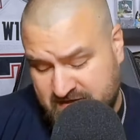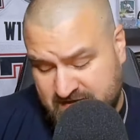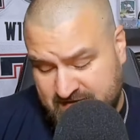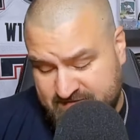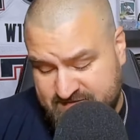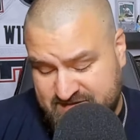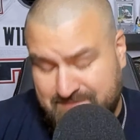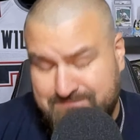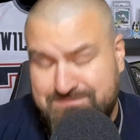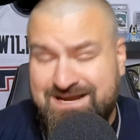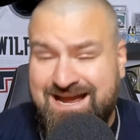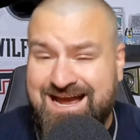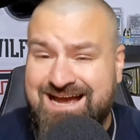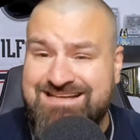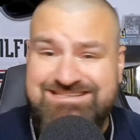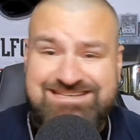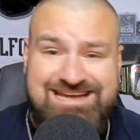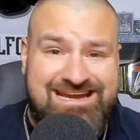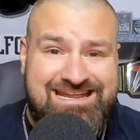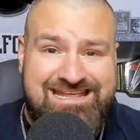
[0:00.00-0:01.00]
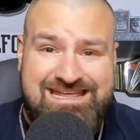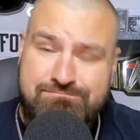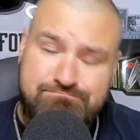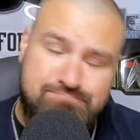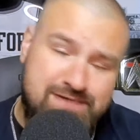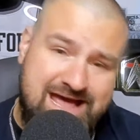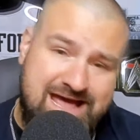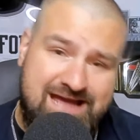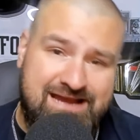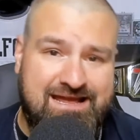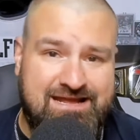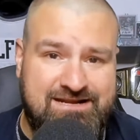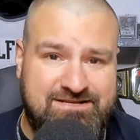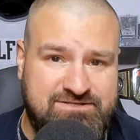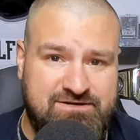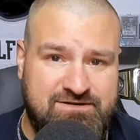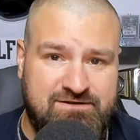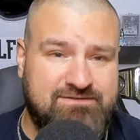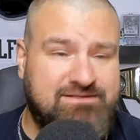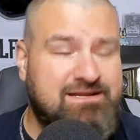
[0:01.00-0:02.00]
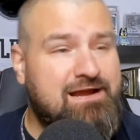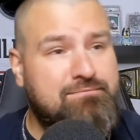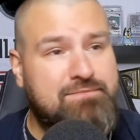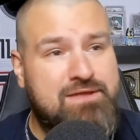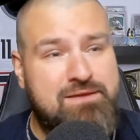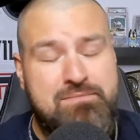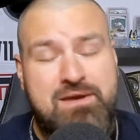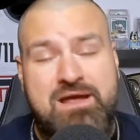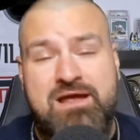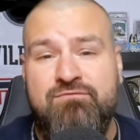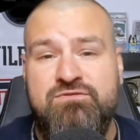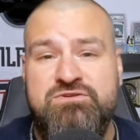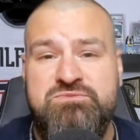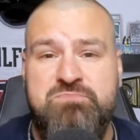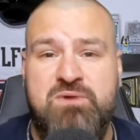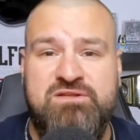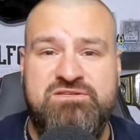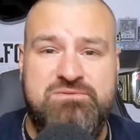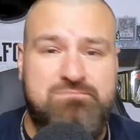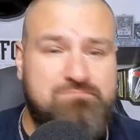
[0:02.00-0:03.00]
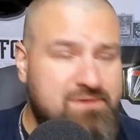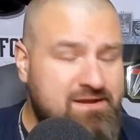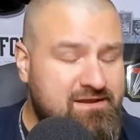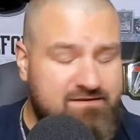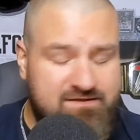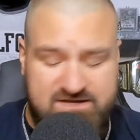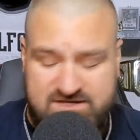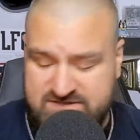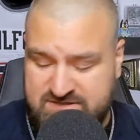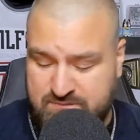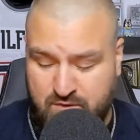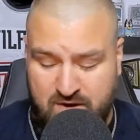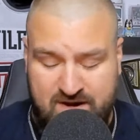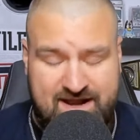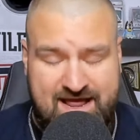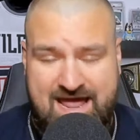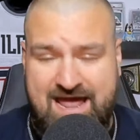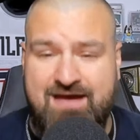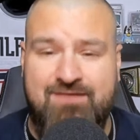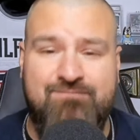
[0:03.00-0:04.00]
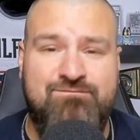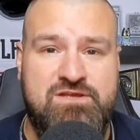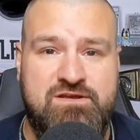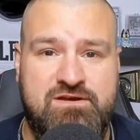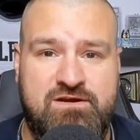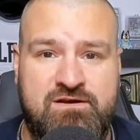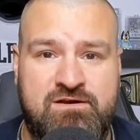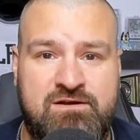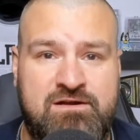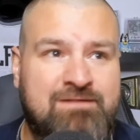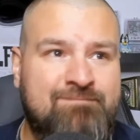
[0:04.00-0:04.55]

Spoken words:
Some guys got to get back at a certain time. They may have responsibilities or what have you.